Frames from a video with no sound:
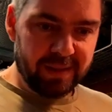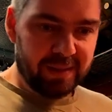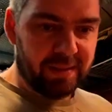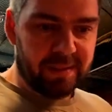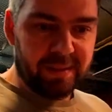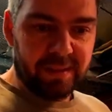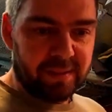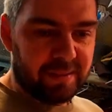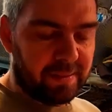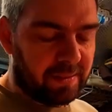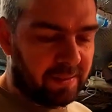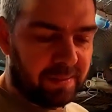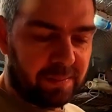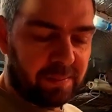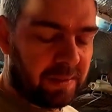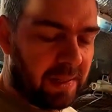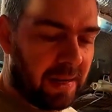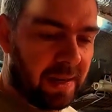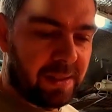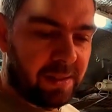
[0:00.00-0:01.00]
I'm
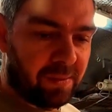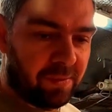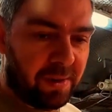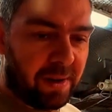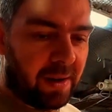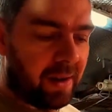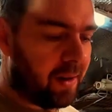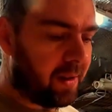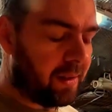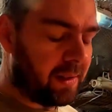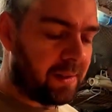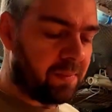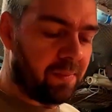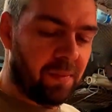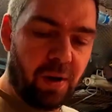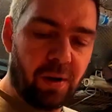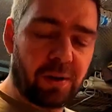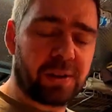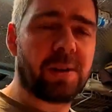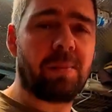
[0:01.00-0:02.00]
starting to realise
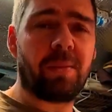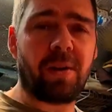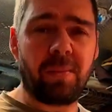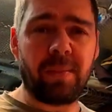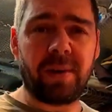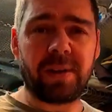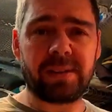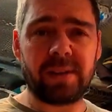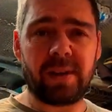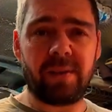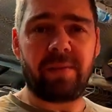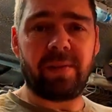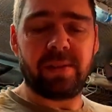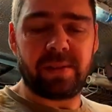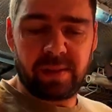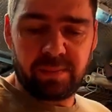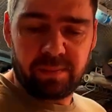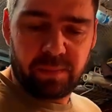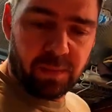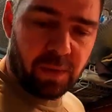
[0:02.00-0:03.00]
lots about myself as
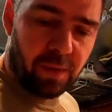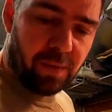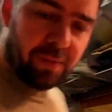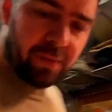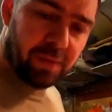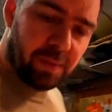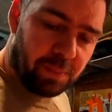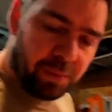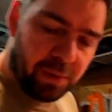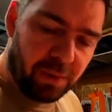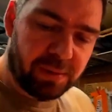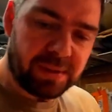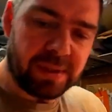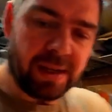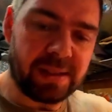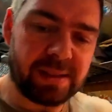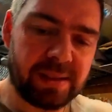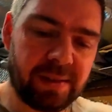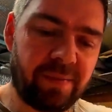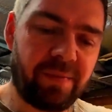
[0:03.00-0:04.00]
I go through the
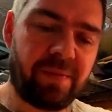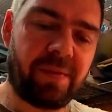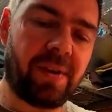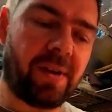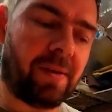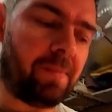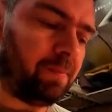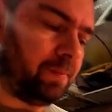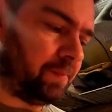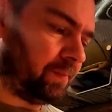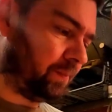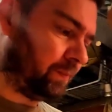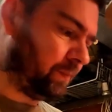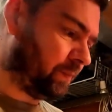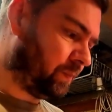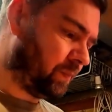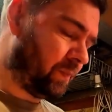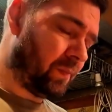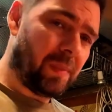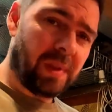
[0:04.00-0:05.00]
process of
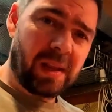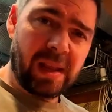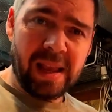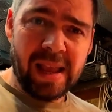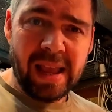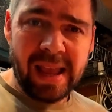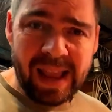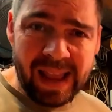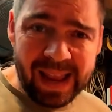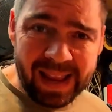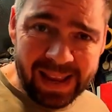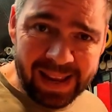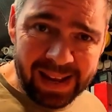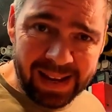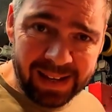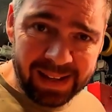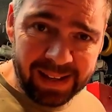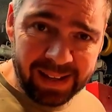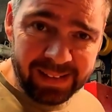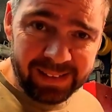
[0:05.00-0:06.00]

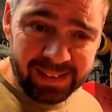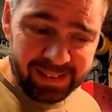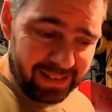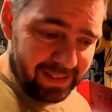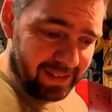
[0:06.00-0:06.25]
healing.